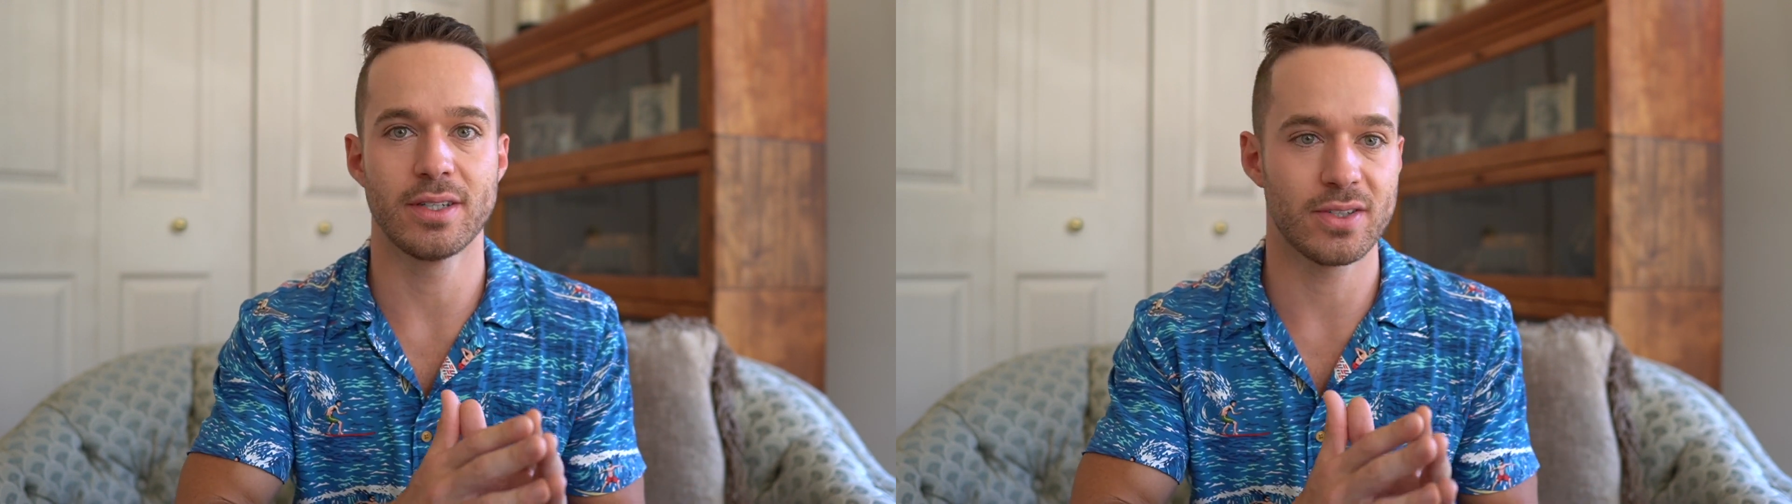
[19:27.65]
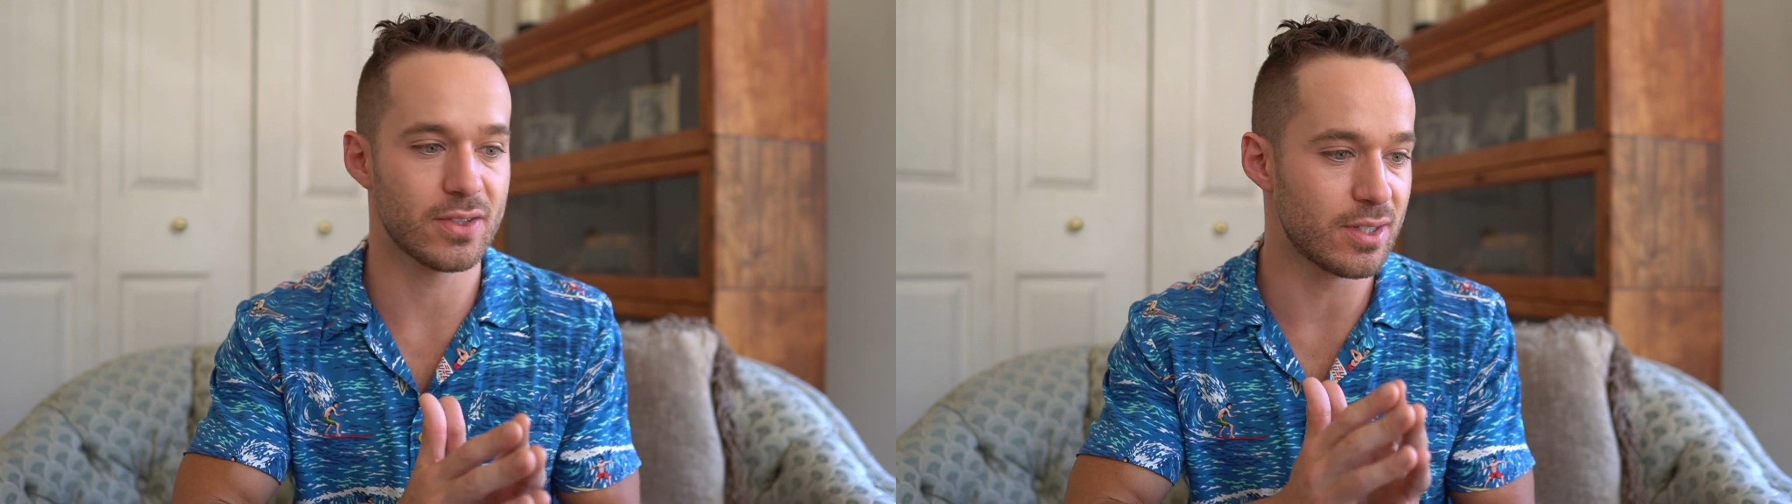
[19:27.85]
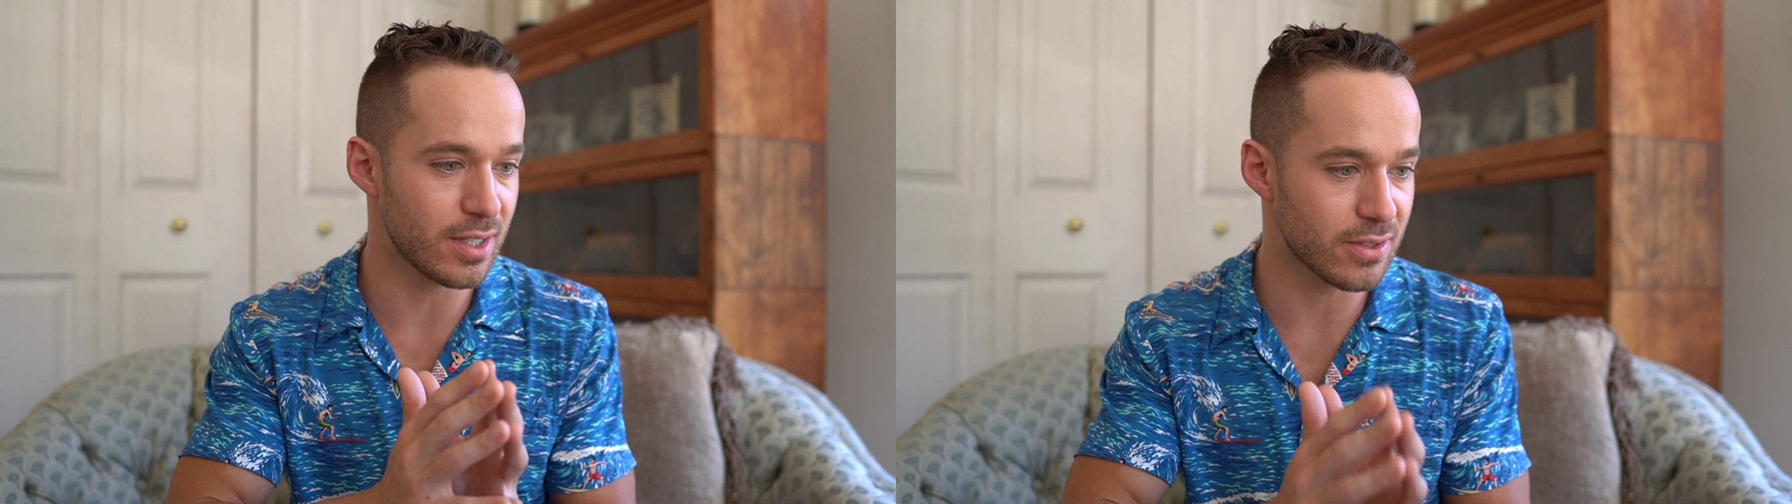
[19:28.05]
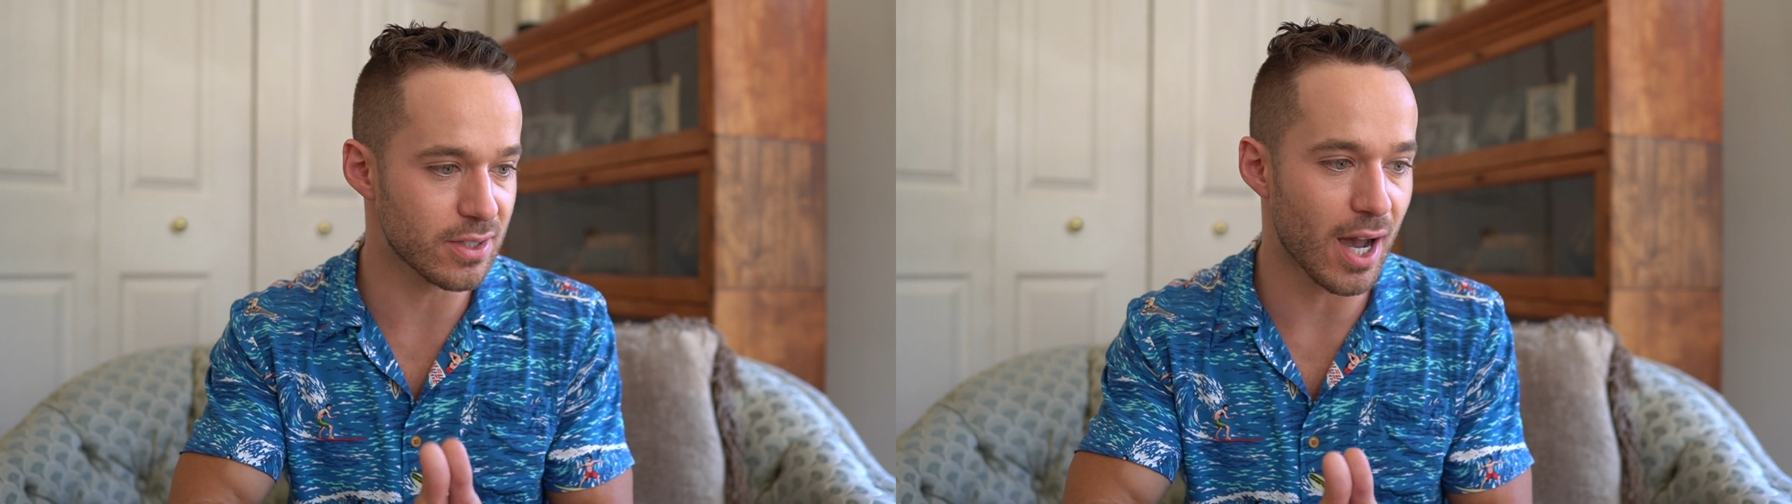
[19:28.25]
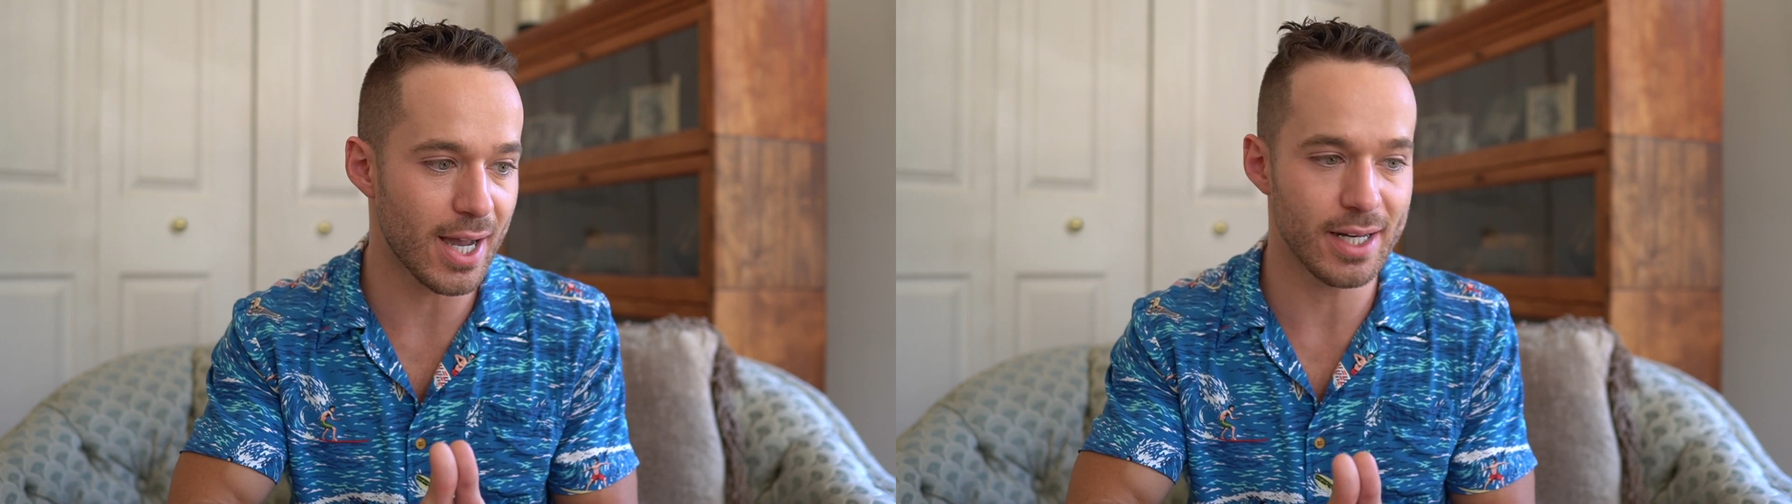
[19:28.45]
This
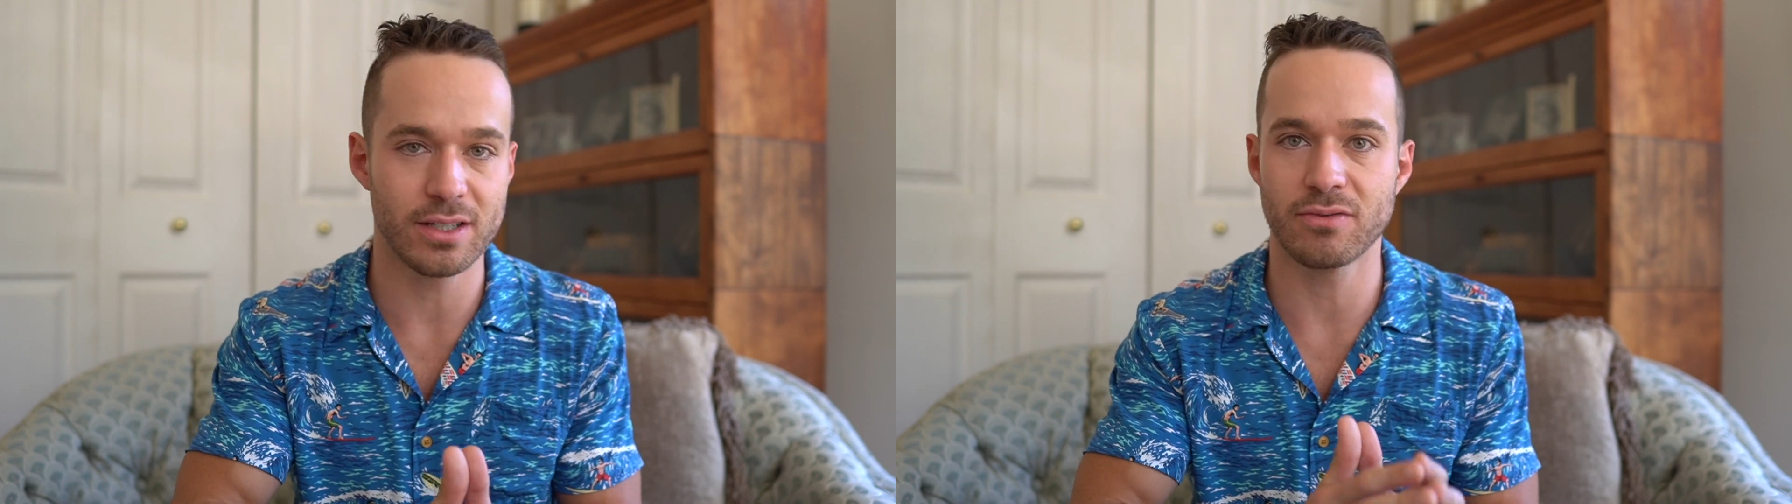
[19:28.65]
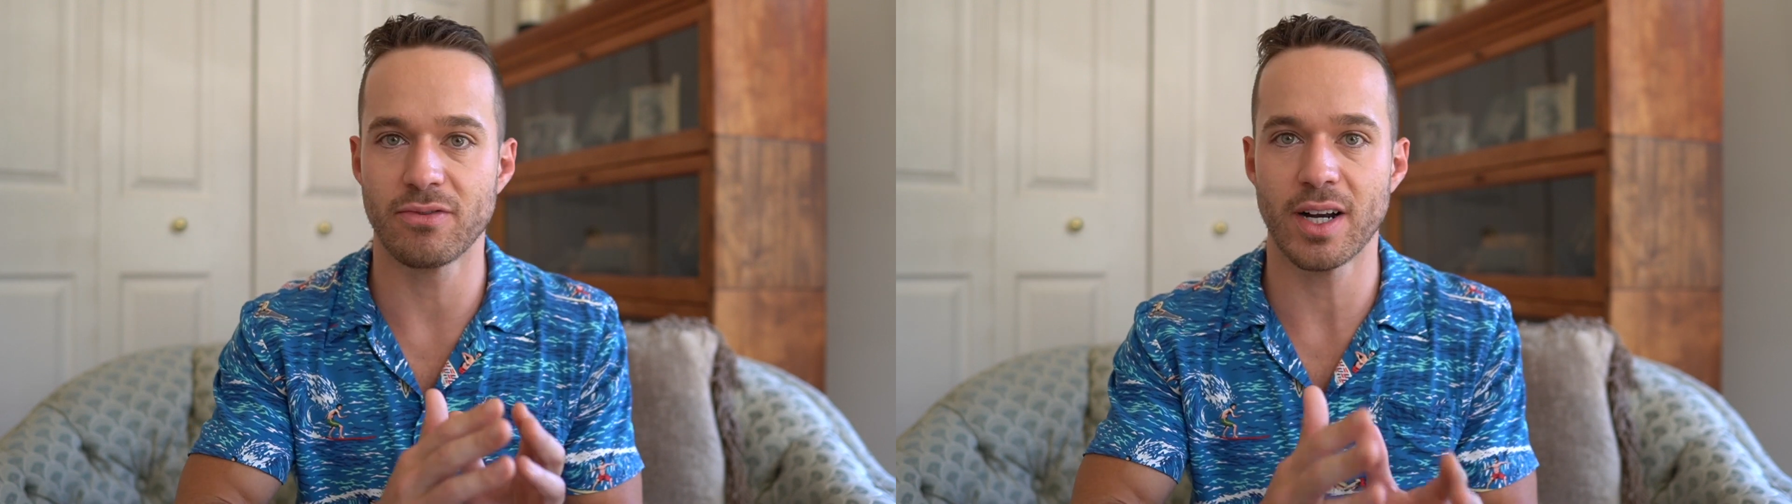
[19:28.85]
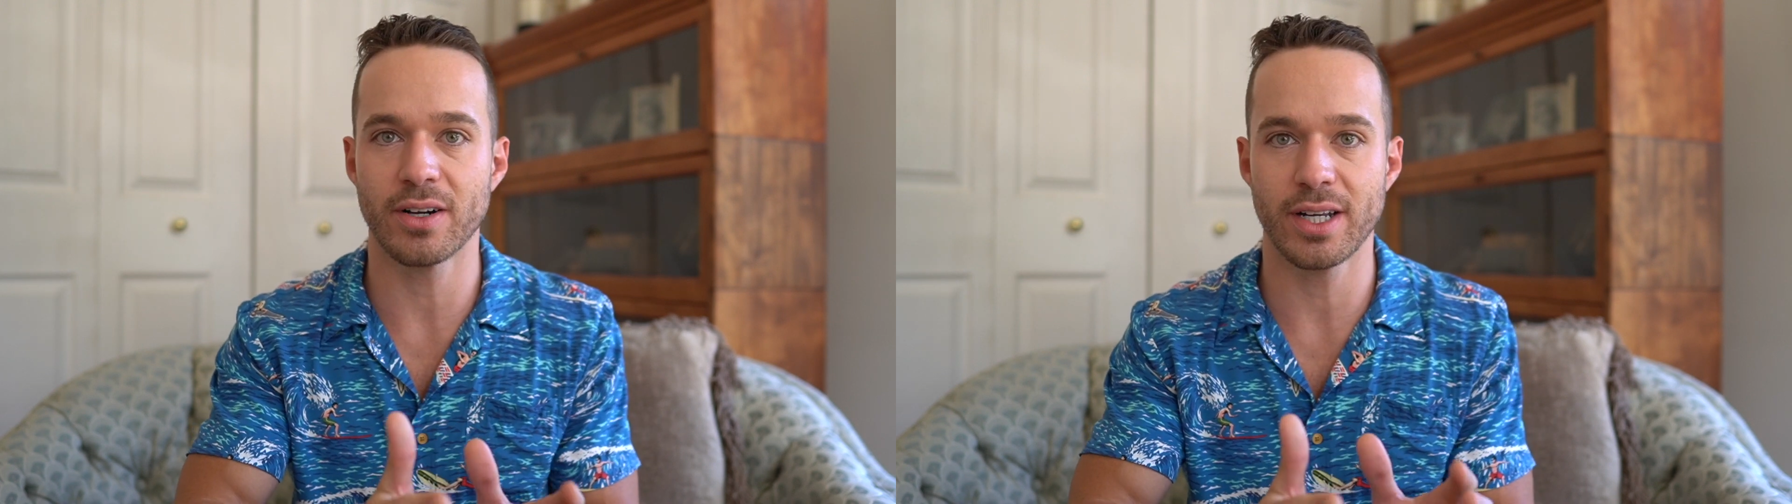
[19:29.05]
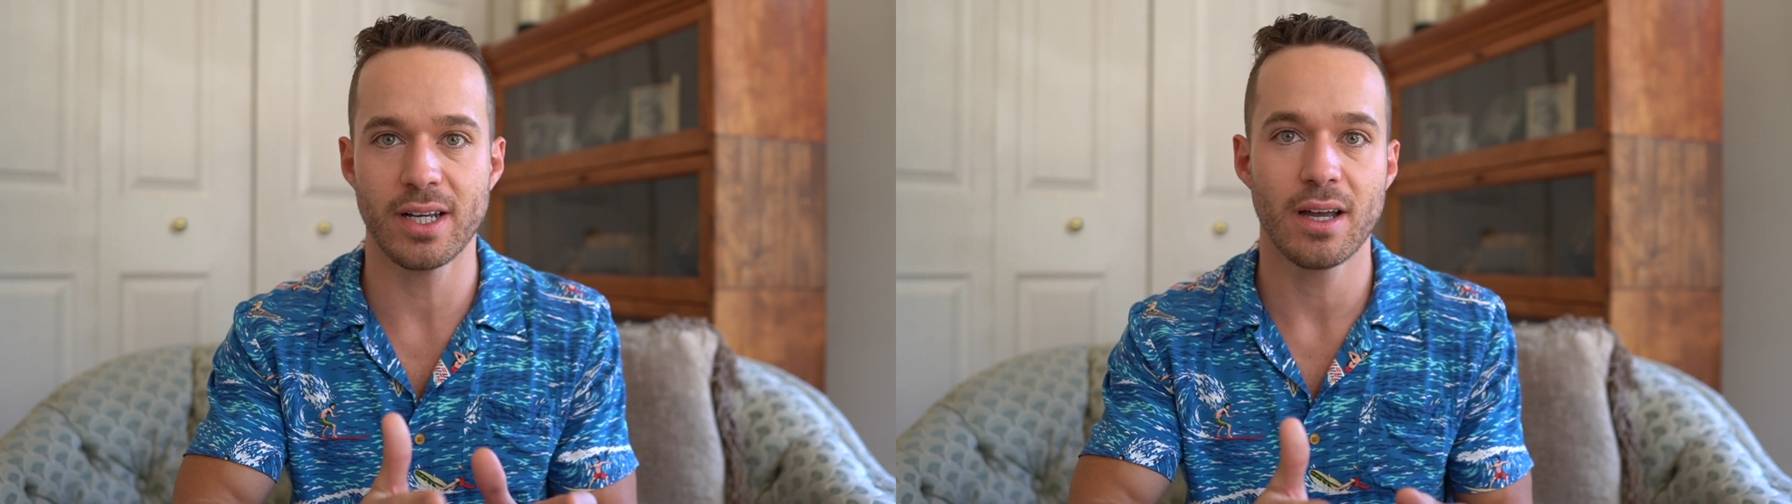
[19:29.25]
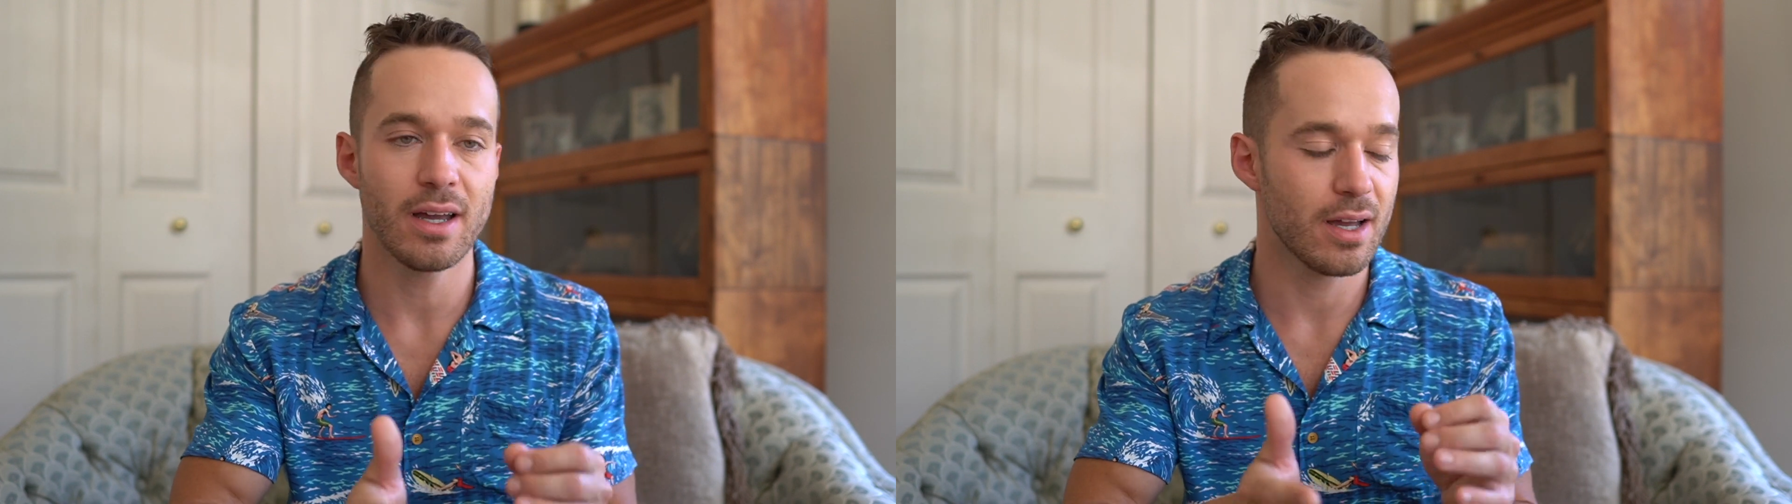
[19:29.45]
diet is very,